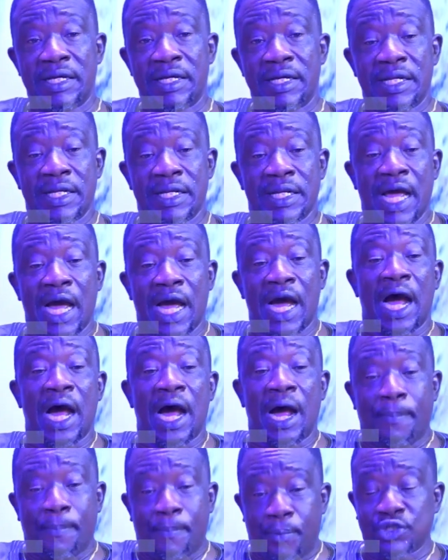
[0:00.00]

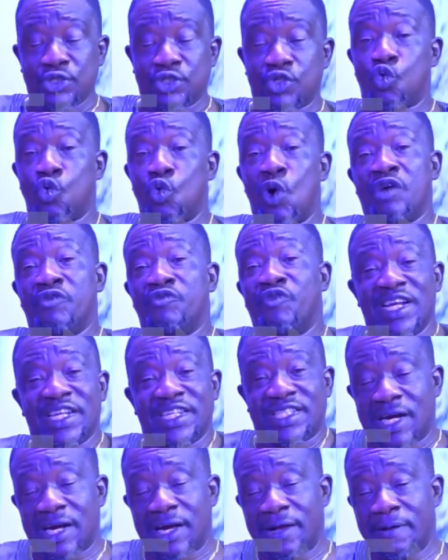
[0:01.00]
their political
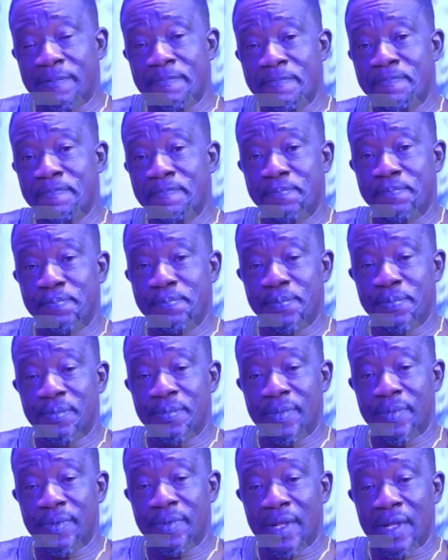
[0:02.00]
advisor,
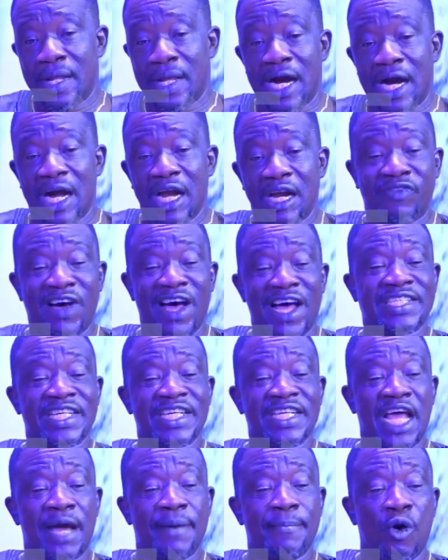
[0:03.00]
advising
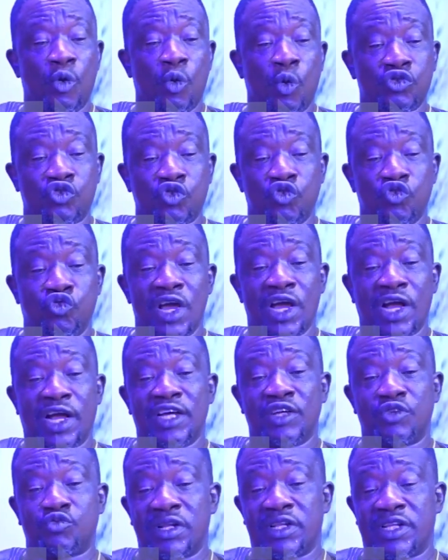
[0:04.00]
them on what to do
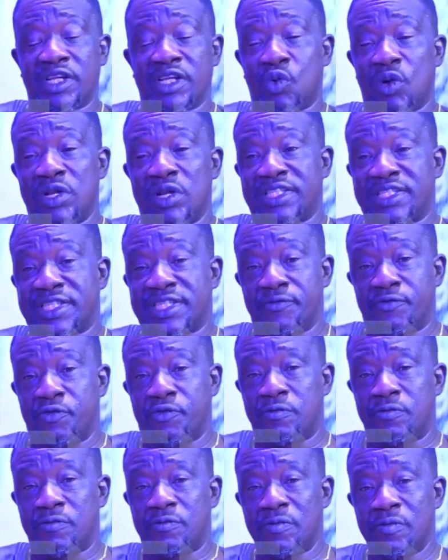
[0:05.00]
against
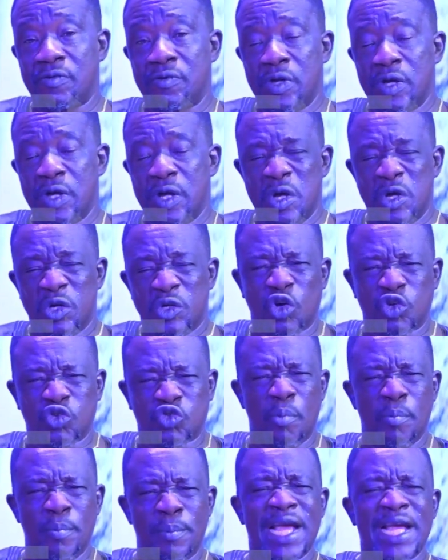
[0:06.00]
2027. So to
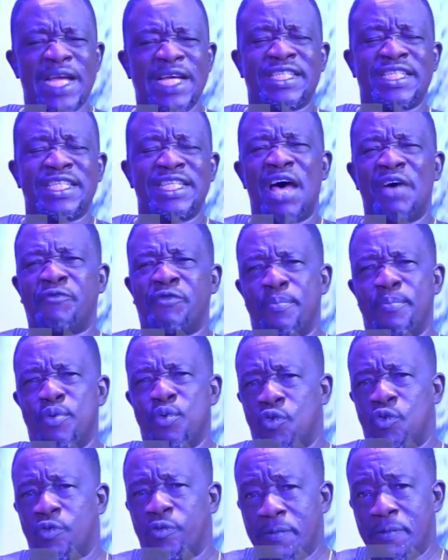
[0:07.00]
me, it's
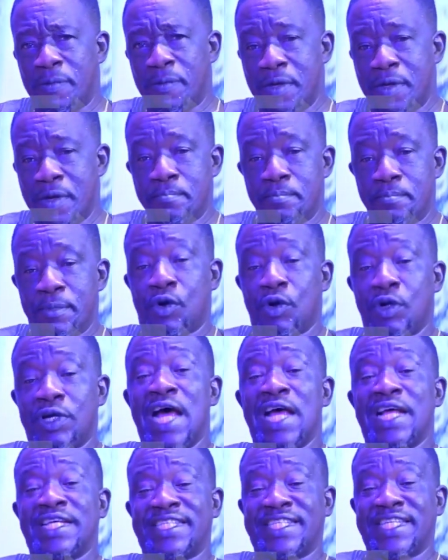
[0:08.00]
laughable because
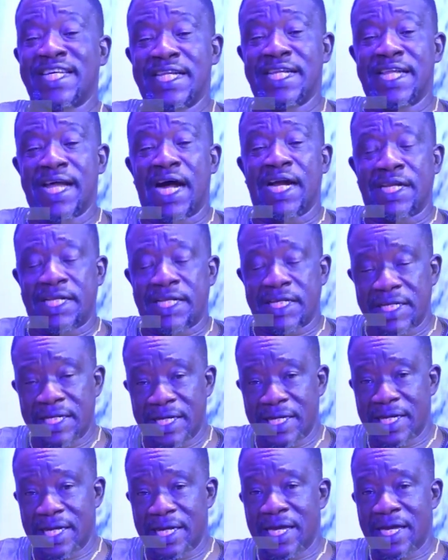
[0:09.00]
I see that
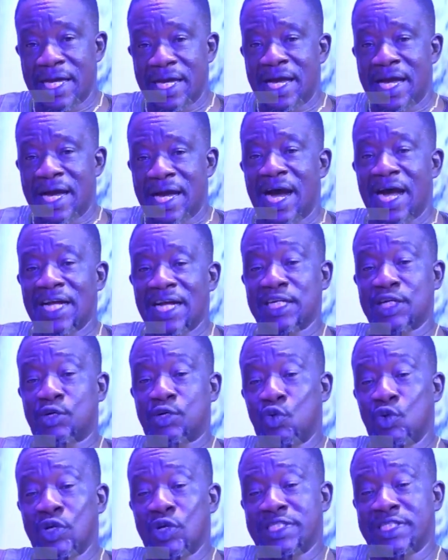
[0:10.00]

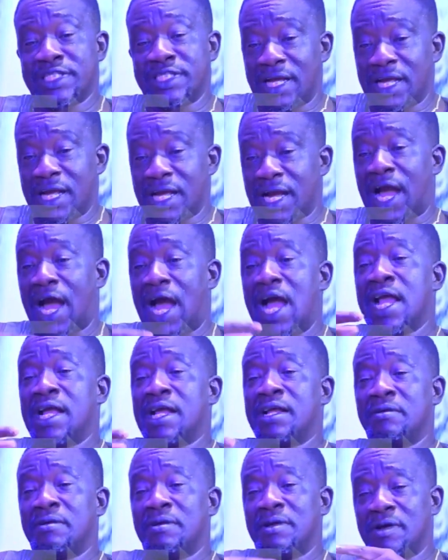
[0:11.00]
Atiku is
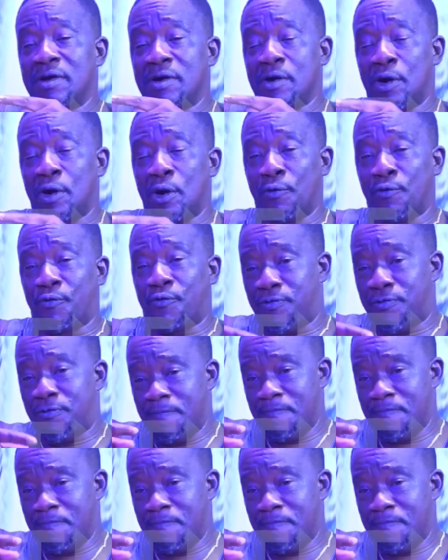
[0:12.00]
kind of